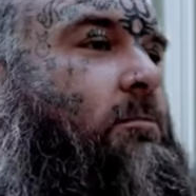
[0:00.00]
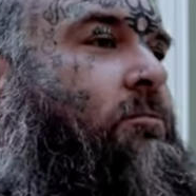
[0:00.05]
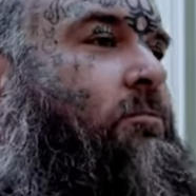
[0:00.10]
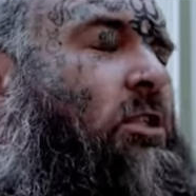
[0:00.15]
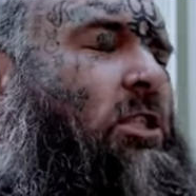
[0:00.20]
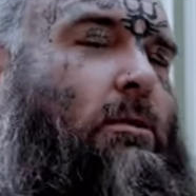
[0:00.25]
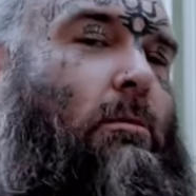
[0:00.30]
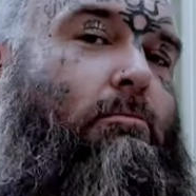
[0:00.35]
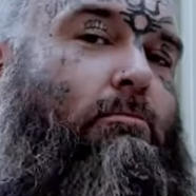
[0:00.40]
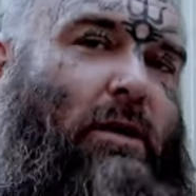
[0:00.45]

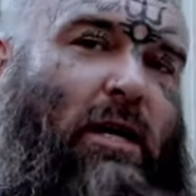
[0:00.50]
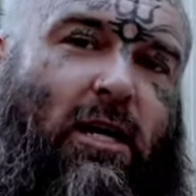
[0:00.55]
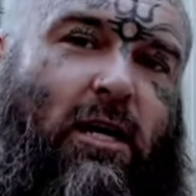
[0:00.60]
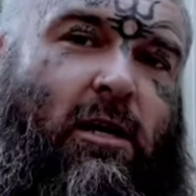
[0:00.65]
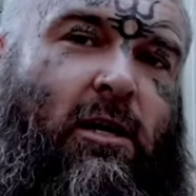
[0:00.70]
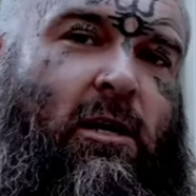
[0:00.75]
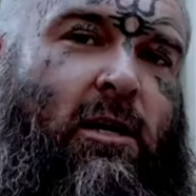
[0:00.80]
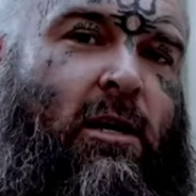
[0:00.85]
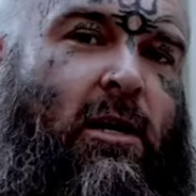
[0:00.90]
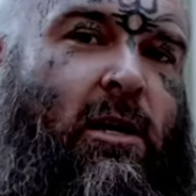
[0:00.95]
Some big
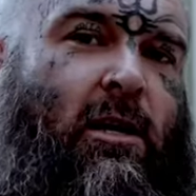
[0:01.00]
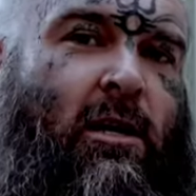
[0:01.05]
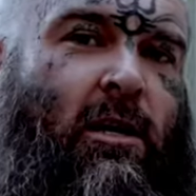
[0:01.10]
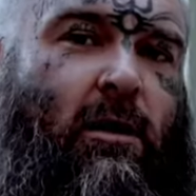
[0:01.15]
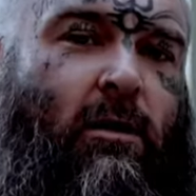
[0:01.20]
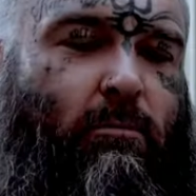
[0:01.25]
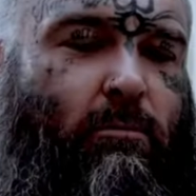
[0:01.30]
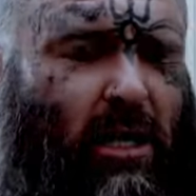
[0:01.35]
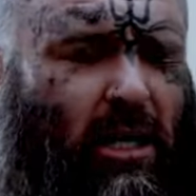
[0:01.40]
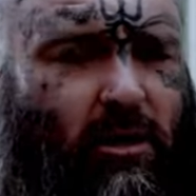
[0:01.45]

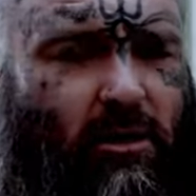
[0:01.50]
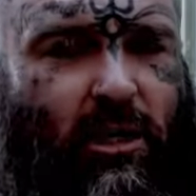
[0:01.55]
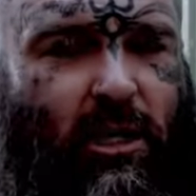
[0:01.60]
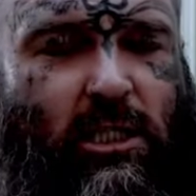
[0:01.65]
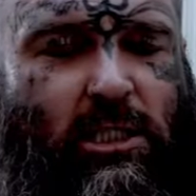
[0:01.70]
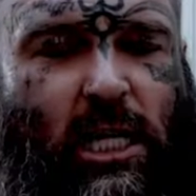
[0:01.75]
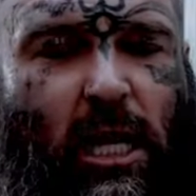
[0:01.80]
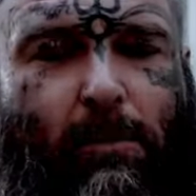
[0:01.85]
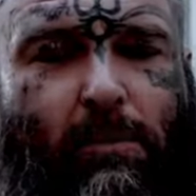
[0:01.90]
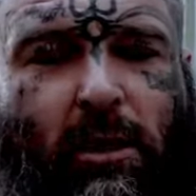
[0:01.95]

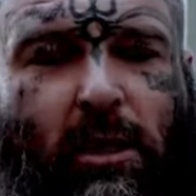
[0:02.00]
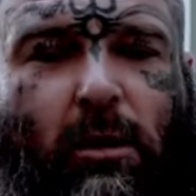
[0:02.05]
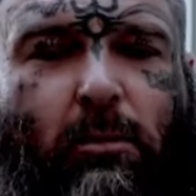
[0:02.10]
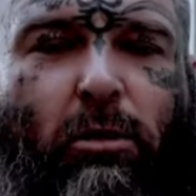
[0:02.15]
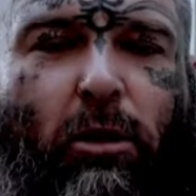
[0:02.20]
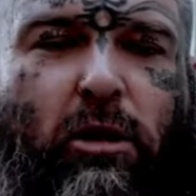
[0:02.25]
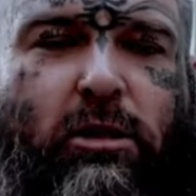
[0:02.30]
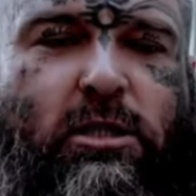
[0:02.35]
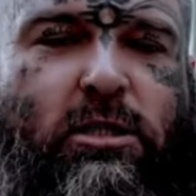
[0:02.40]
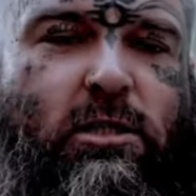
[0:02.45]
things happening
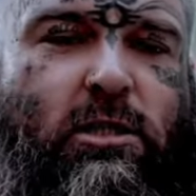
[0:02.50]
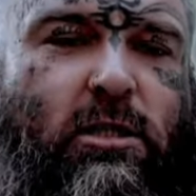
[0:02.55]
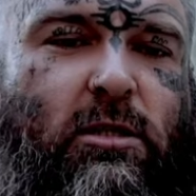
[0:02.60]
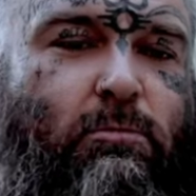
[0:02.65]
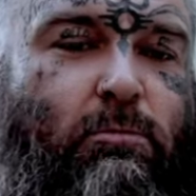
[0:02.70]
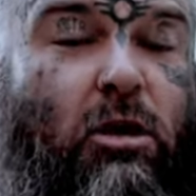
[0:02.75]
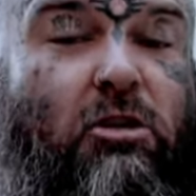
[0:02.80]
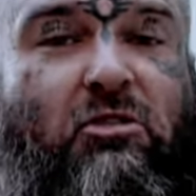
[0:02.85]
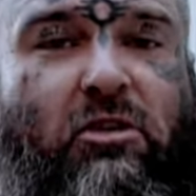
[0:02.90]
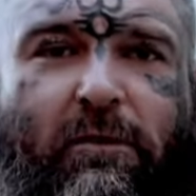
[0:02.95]
personally,
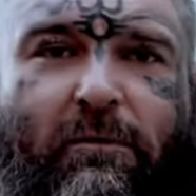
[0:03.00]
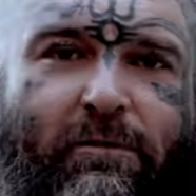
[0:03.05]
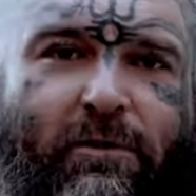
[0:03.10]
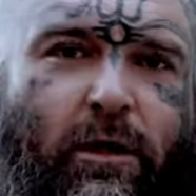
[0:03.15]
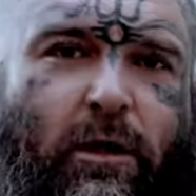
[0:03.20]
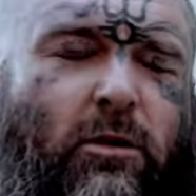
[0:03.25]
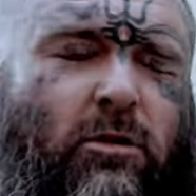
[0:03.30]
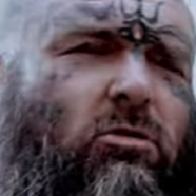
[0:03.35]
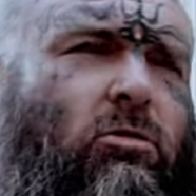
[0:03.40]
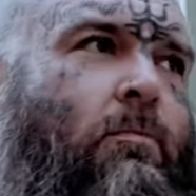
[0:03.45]
positive
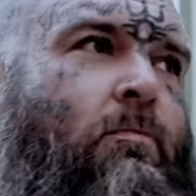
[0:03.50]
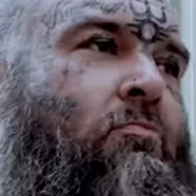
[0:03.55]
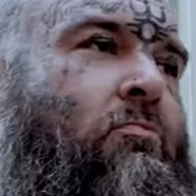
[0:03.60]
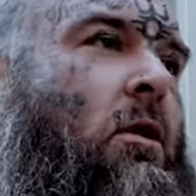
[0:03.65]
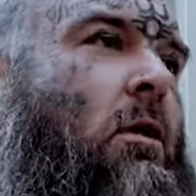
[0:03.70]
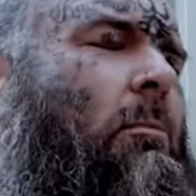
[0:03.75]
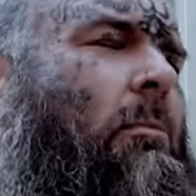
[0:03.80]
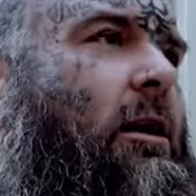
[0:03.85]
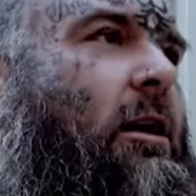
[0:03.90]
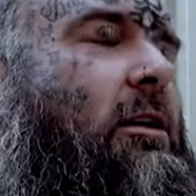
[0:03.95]
things,
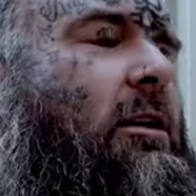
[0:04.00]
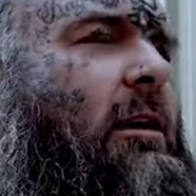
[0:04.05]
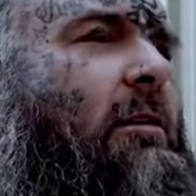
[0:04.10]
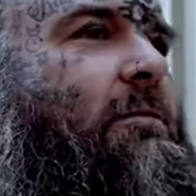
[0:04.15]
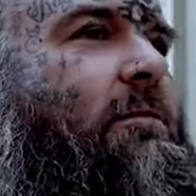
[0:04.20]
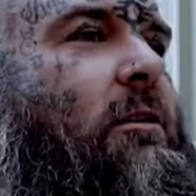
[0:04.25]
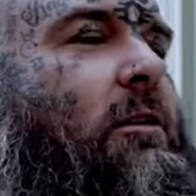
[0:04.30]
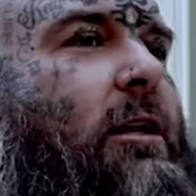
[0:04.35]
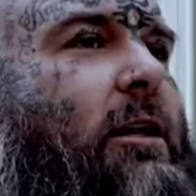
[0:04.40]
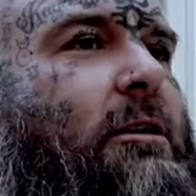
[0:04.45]
but it
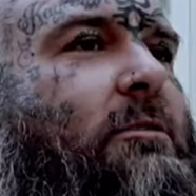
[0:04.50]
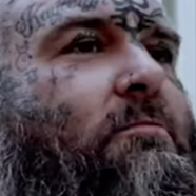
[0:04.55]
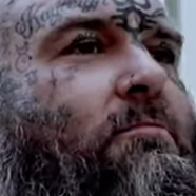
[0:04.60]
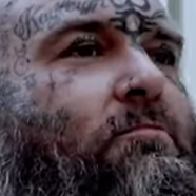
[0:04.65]
definitely